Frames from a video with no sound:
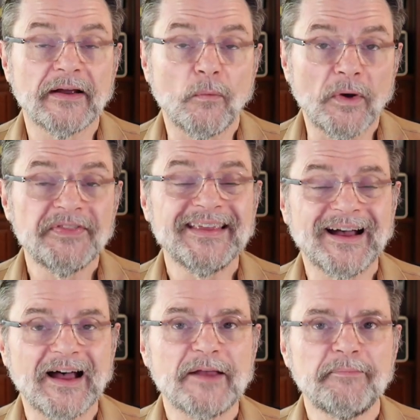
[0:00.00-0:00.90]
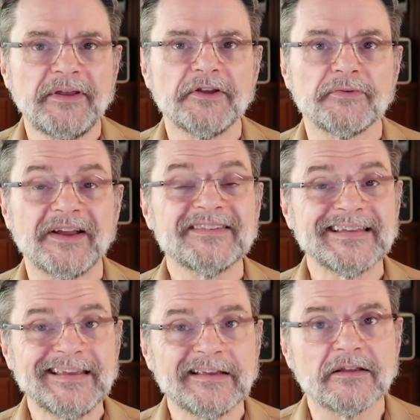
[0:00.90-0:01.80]
out what the IP address
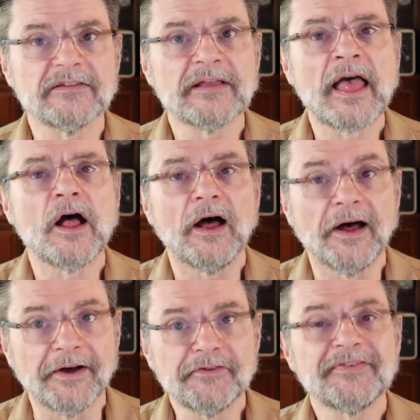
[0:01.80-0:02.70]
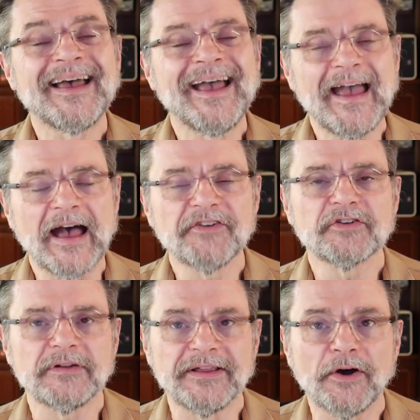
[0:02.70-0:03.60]
is of
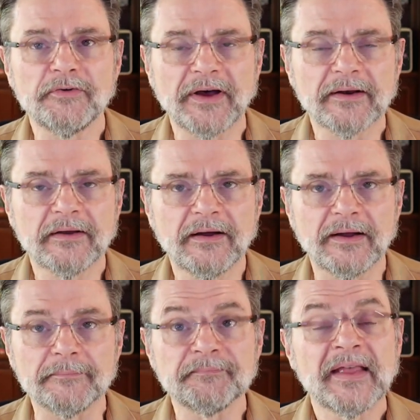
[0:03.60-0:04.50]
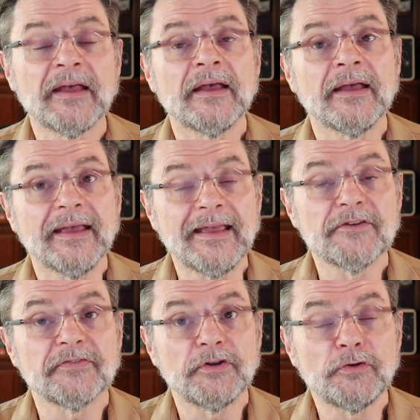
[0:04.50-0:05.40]
askleo.com.
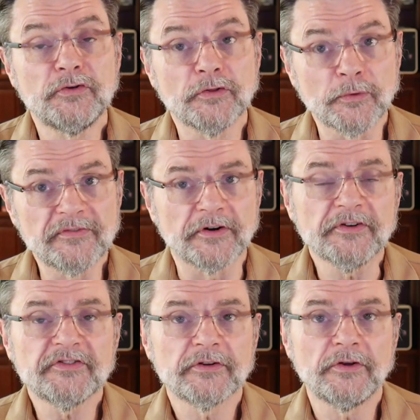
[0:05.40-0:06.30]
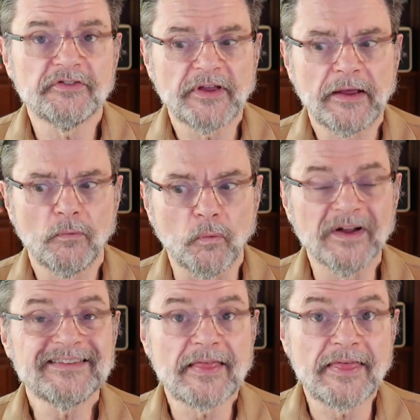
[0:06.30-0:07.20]
If you do the reverse, you say,
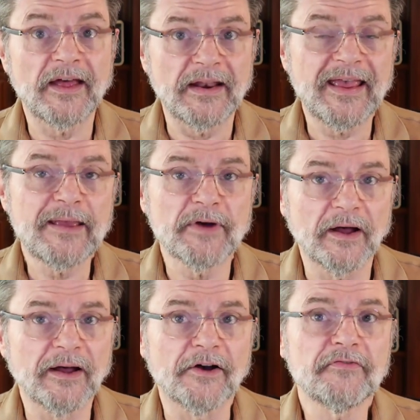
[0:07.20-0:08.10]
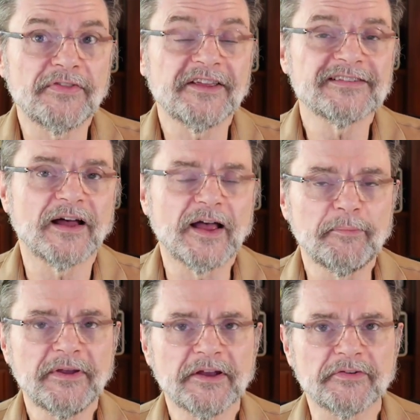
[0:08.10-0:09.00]
what's the name of this
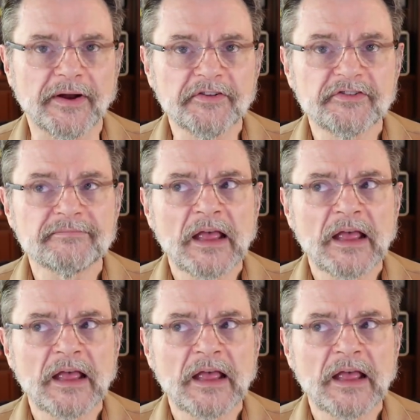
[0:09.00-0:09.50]
IP address?